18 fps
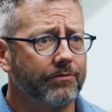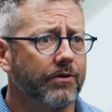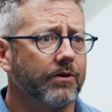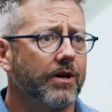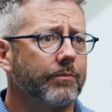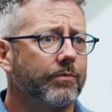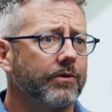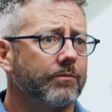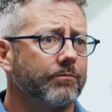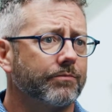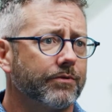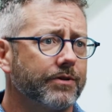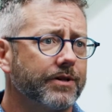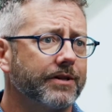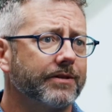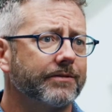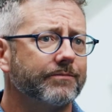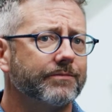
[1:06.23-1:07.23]
we were able to
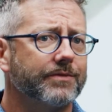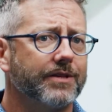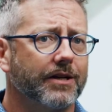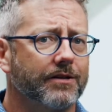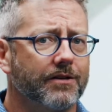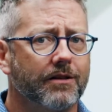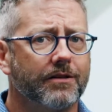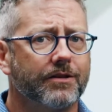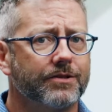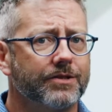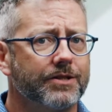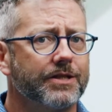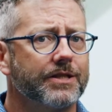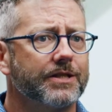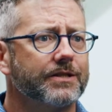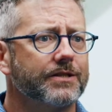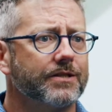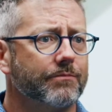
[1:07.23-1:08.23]
bring
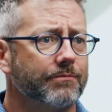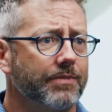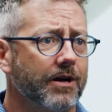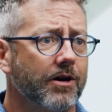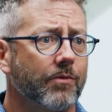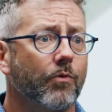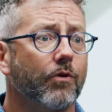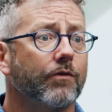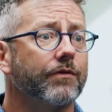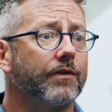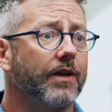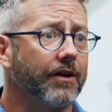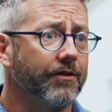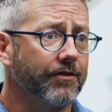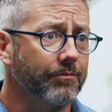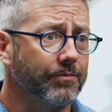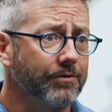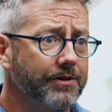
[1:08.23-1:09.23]
technology to bear more
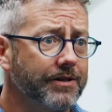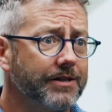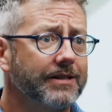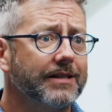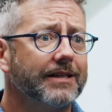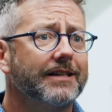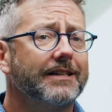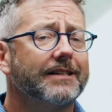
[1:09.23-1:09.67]
flexibly,